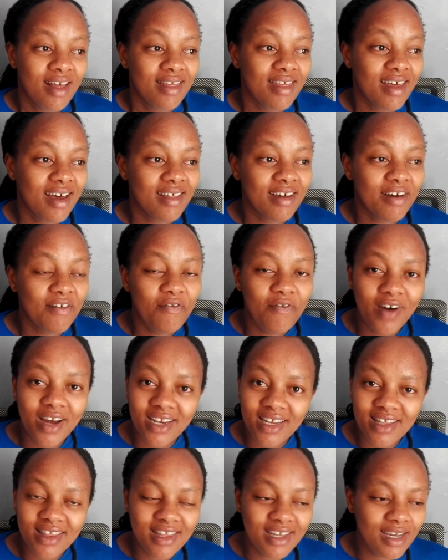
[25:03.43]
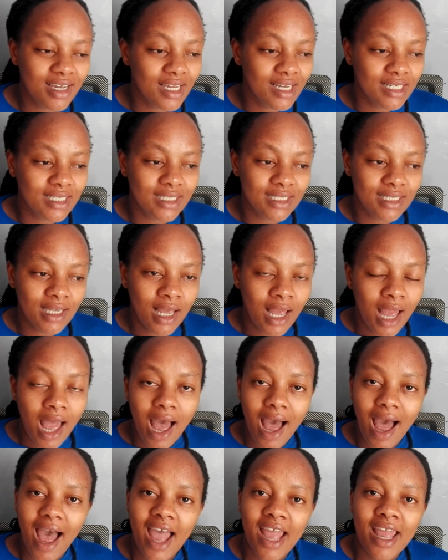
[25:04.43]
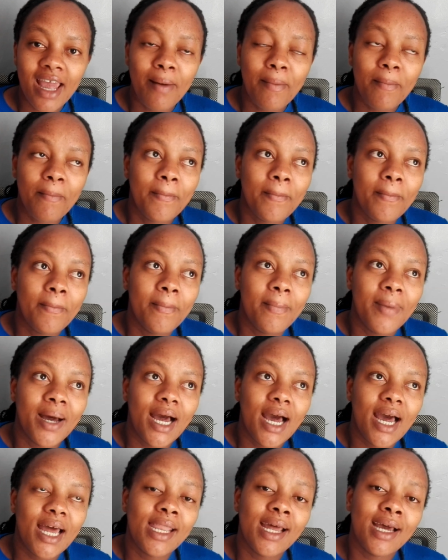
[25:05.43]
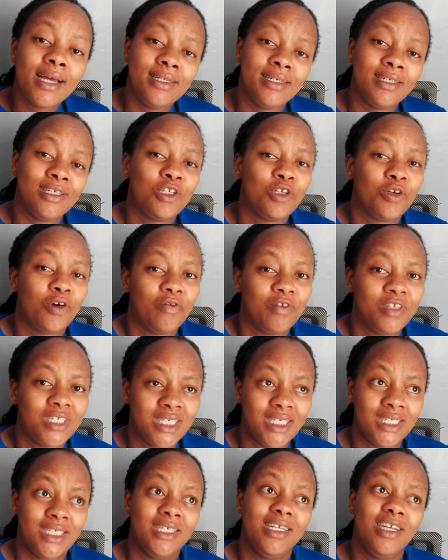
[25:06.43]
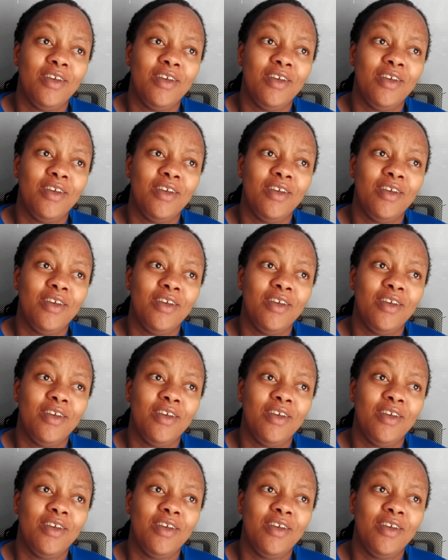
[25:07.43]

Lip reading: The other funny thing is I am an addict of tea.